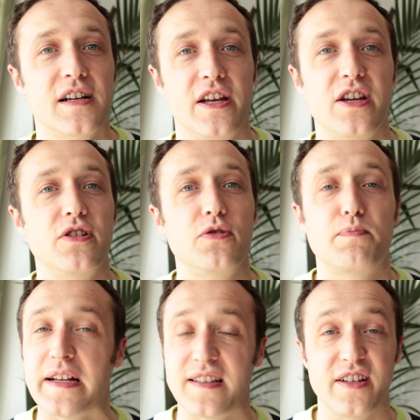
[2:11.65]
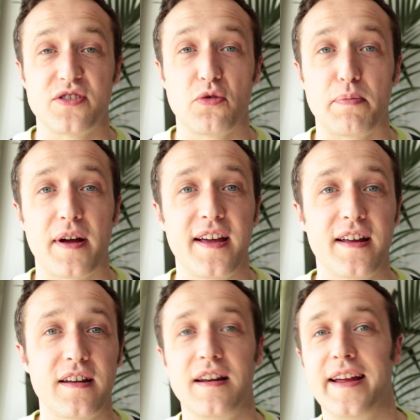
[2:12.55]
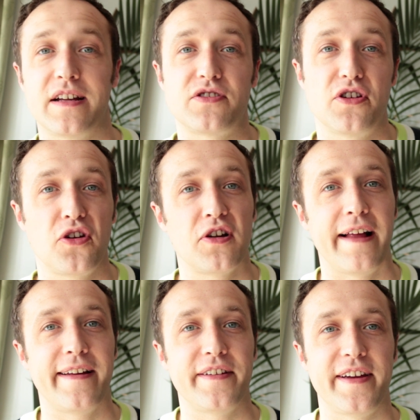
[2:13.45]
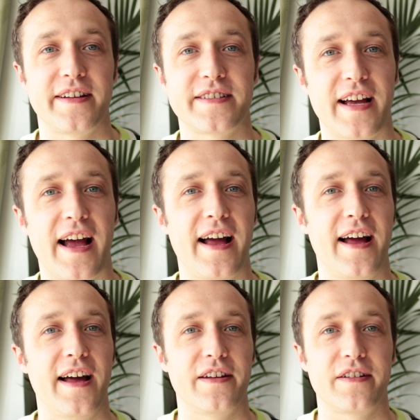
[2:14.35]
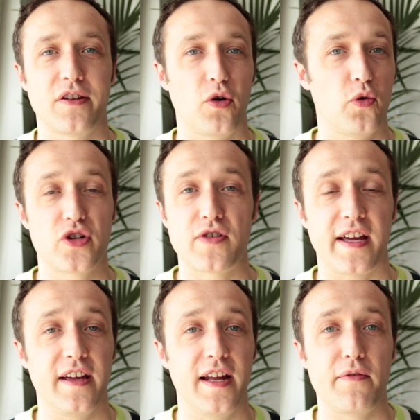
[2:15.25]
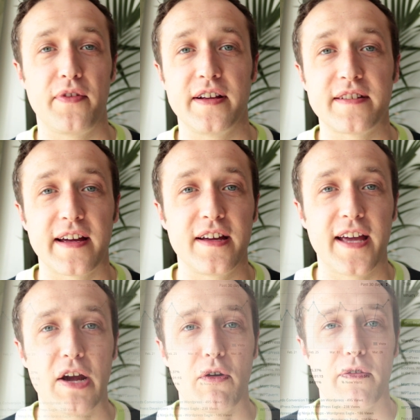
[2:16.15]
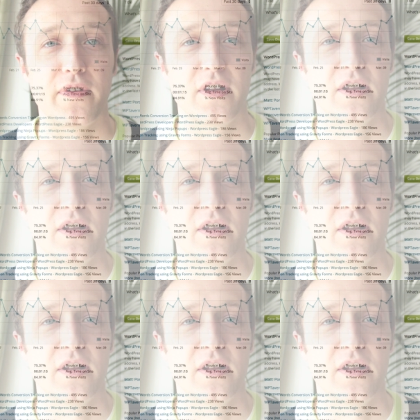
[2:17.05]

You basically install the plugin, link it to your Google Analytics, and all your tracking and everything's taken care of.